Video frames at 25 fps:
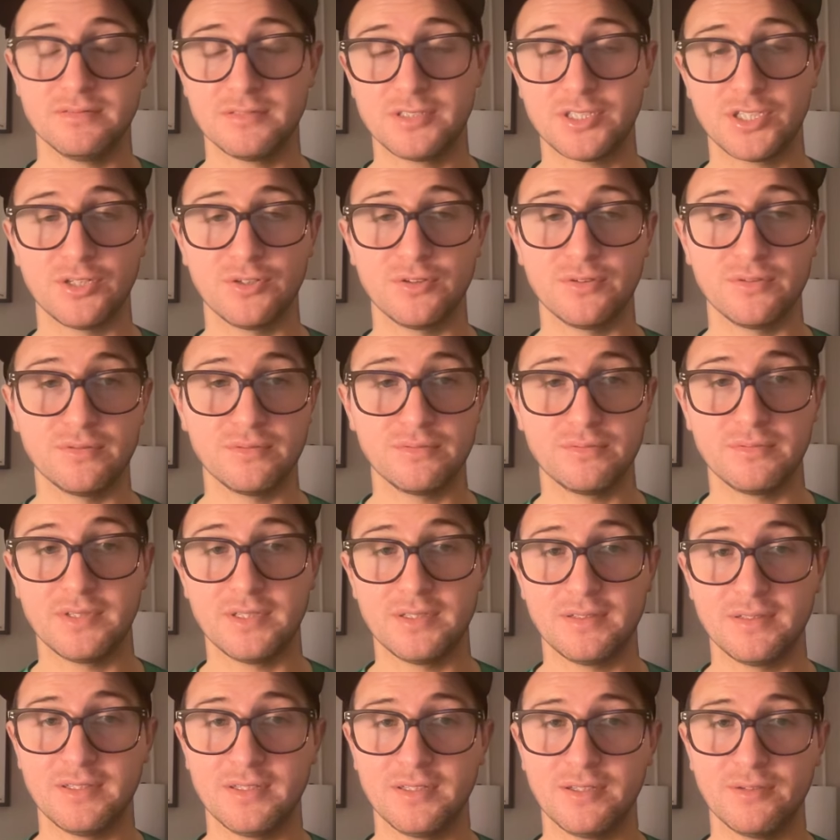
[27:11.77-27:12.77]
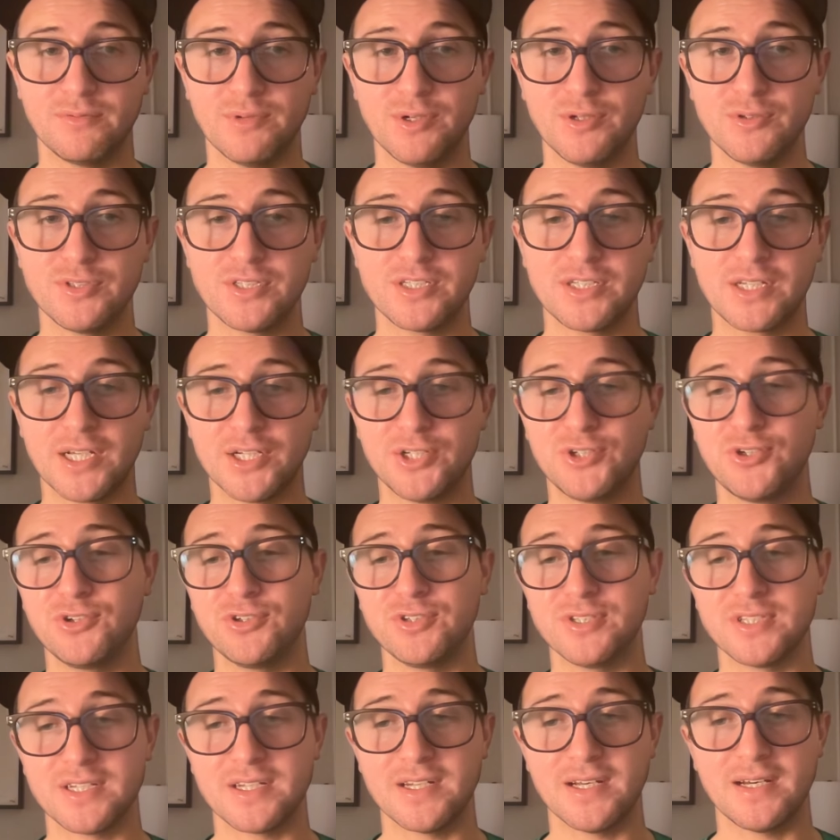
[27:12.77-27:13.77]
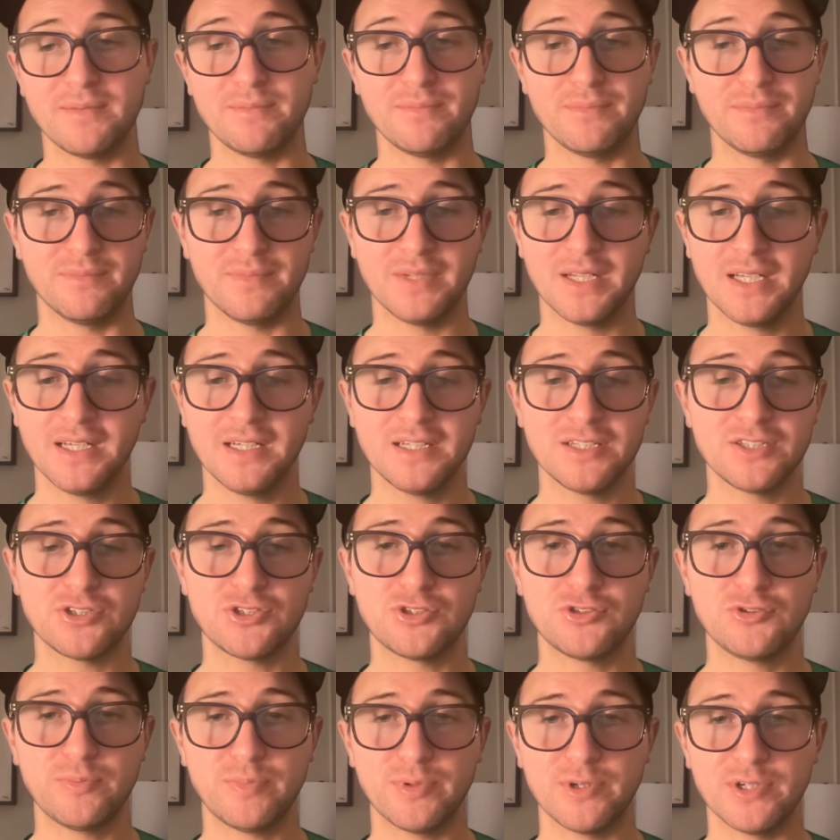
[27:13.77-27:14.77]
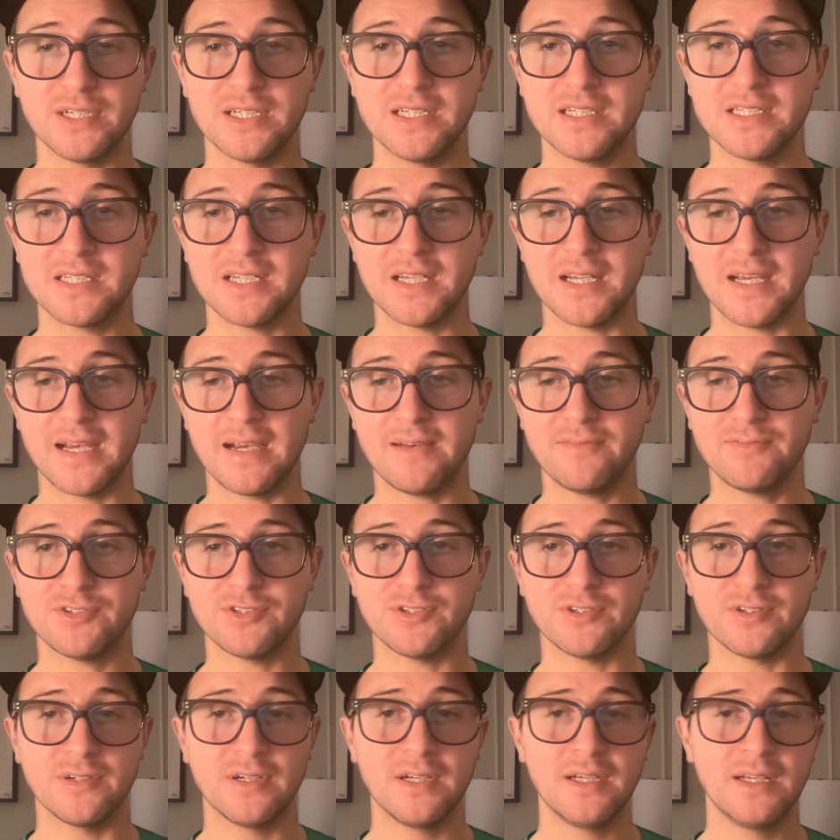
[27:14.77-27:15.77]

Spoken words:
So the road schedule is not super easy after